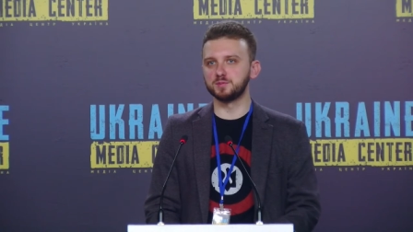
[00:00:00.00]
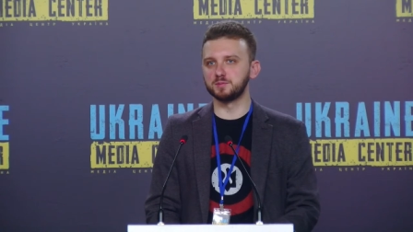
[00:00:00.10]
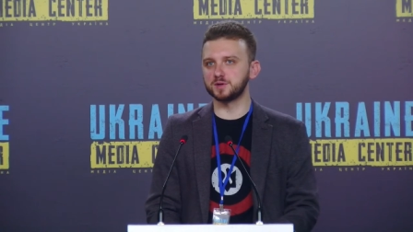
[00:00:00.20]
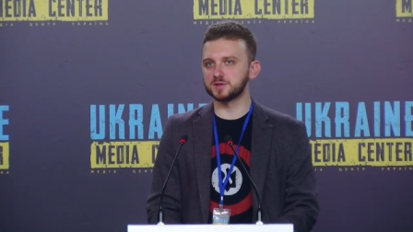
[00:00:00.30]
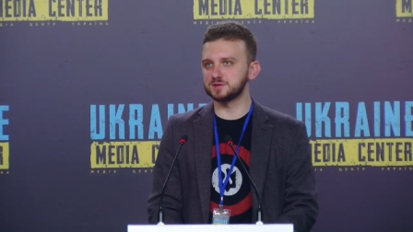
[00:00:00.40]

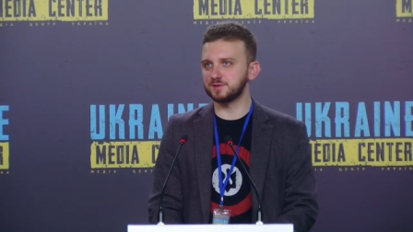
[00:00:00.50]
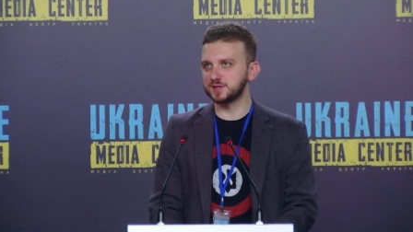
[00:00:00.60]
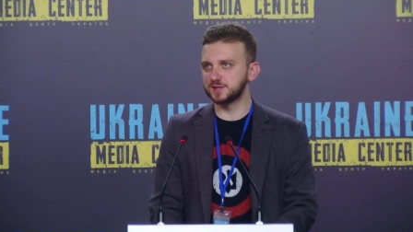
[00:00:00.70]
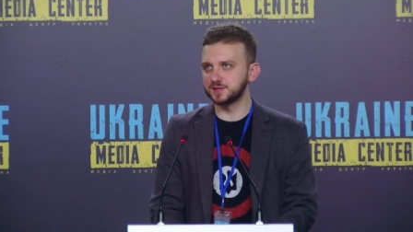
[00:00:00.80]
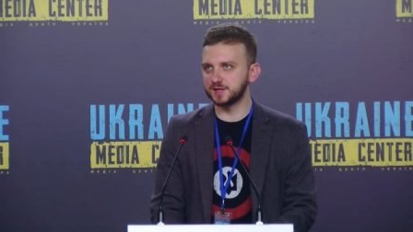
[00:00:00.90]

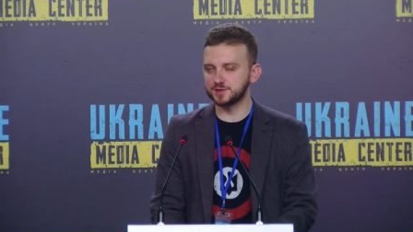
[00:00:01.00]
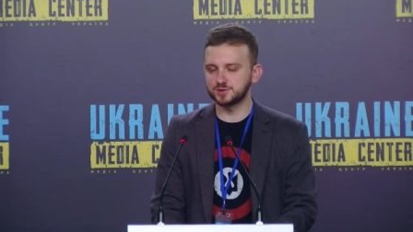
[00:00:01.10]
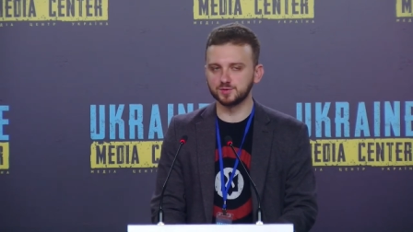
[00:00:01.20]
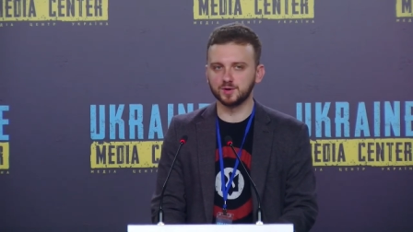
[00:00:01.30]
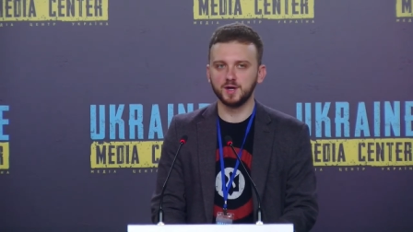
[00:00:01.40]
unique new
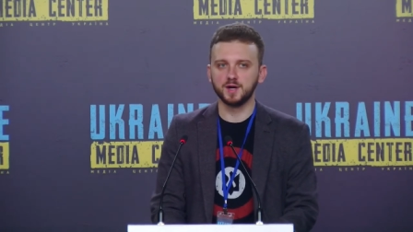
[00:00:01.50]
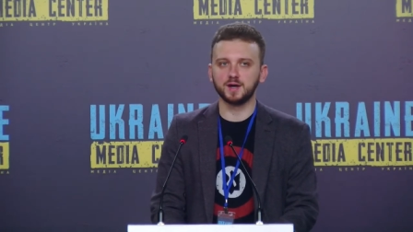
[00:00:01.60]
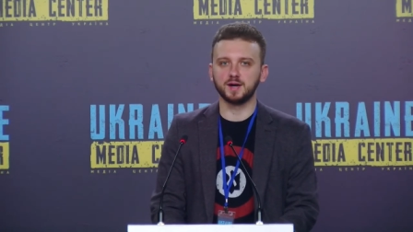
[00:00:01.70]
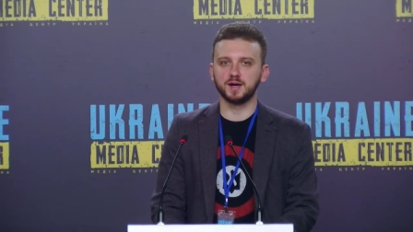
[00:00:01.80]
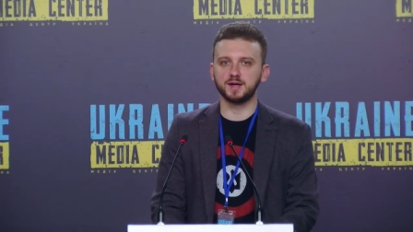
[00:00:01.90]
ideas
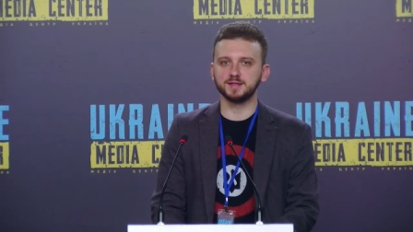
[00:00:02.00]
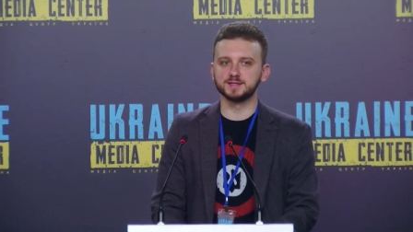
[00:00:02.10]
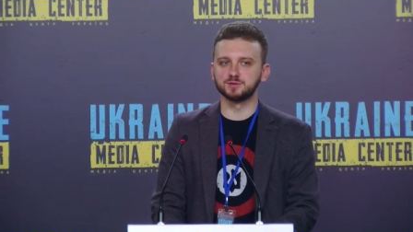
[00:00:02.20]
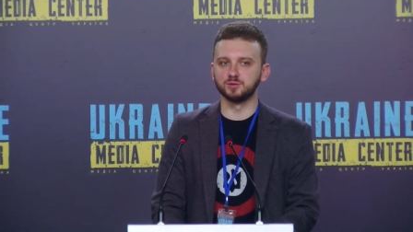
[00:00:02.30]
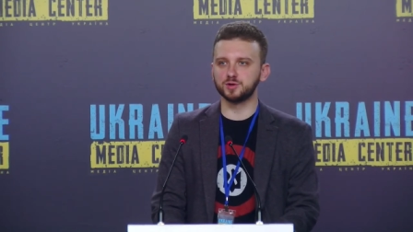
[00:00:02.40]
in order
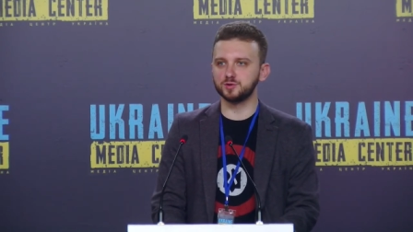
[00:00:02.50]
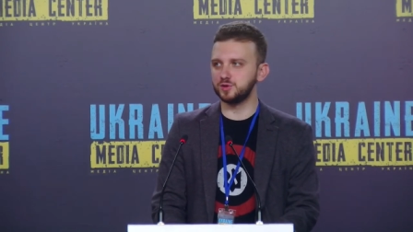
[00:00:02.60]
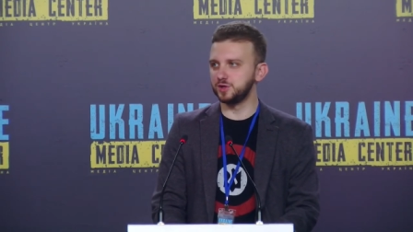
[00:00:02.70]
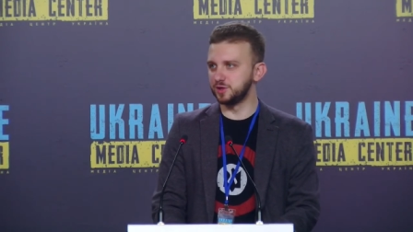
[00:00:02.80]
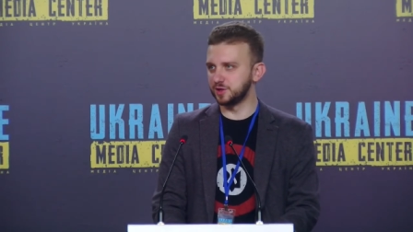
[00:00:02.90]
to
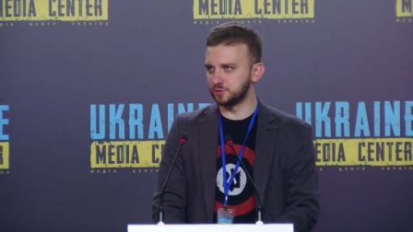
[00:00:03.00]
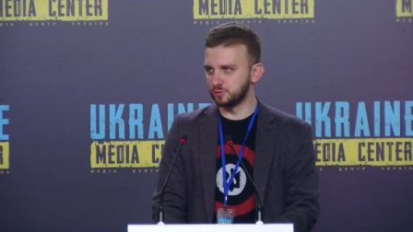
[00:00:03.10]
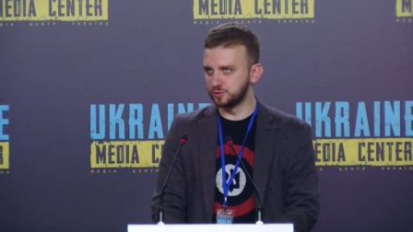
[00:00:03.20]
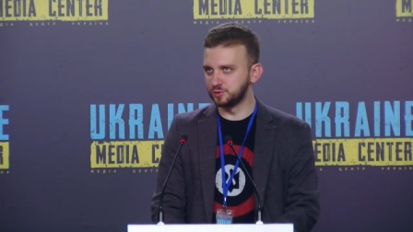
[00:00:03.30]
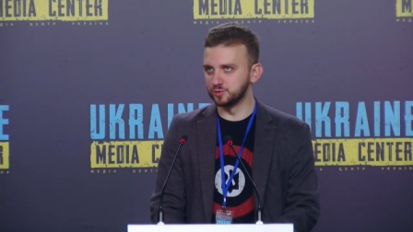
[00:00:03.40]

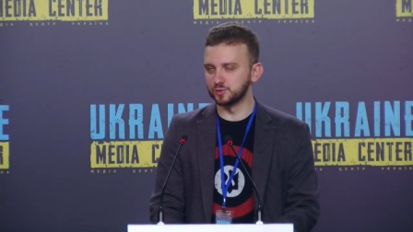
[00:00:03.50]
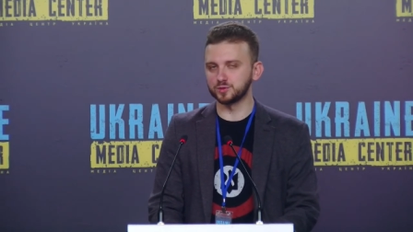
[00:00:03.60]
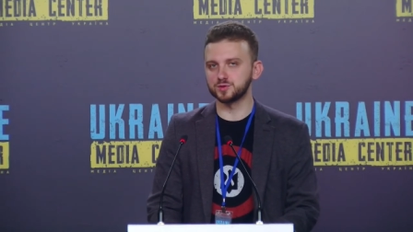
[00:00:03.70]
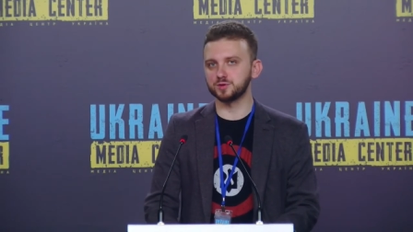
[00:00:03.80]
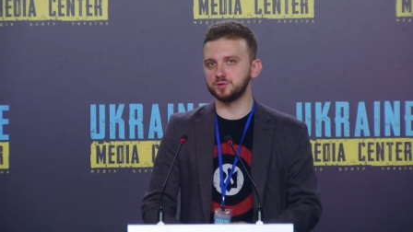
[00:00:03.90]
popularize
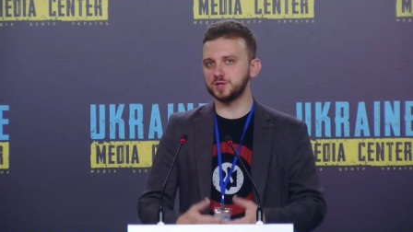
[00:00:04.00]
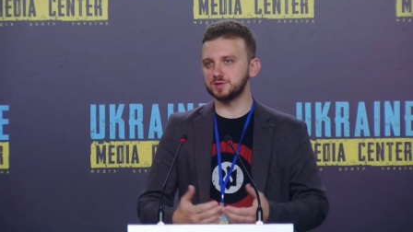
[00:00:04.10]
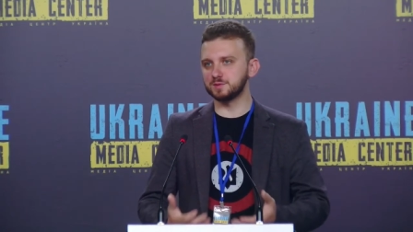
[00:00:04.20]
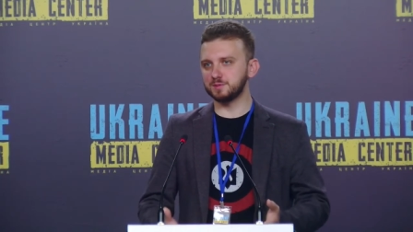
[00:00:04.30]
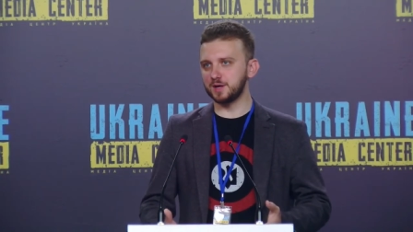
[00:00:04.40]
our
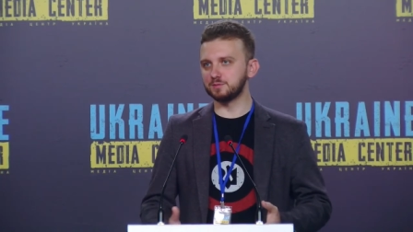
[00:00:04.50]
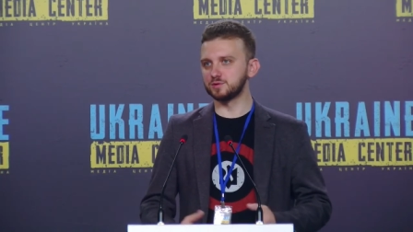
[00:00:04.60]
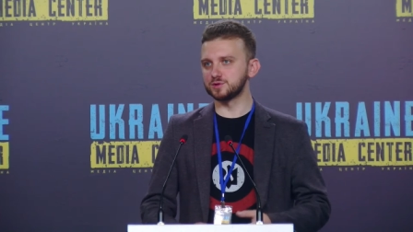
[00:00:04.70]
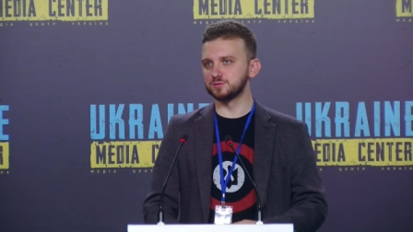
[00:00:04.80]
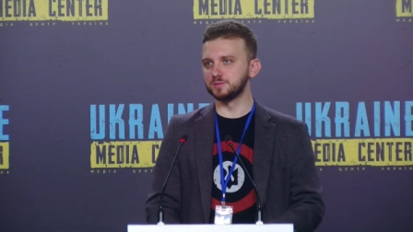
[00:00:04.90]
history
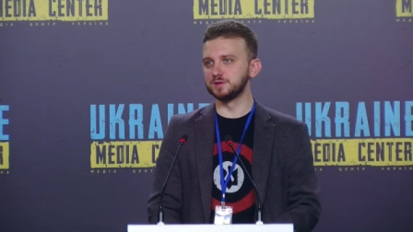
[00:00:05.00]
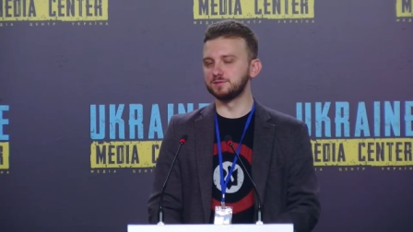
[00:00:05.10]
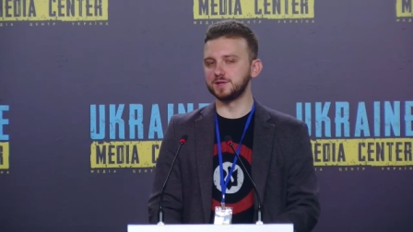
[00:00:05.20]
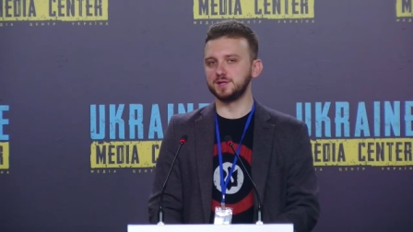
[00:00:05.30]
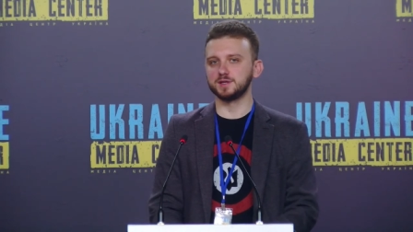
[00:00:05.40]
and our
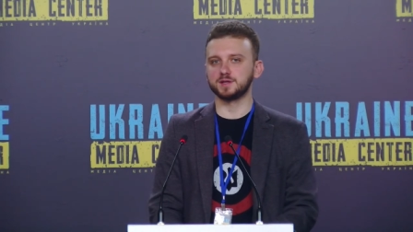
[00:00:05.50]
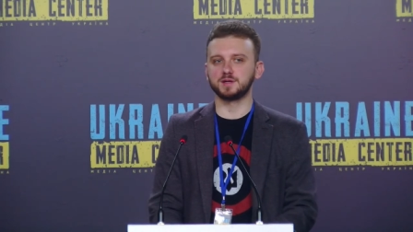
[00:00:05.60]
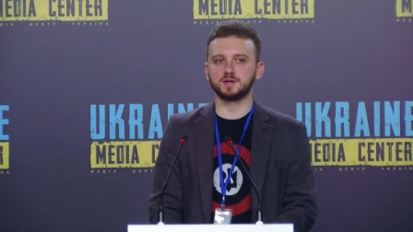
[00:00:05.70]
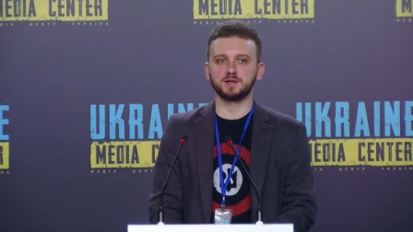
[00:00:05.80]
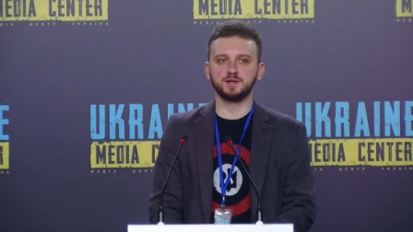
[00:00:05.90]

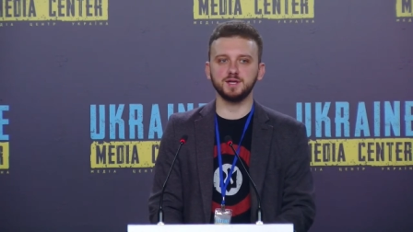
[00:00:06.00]
culture.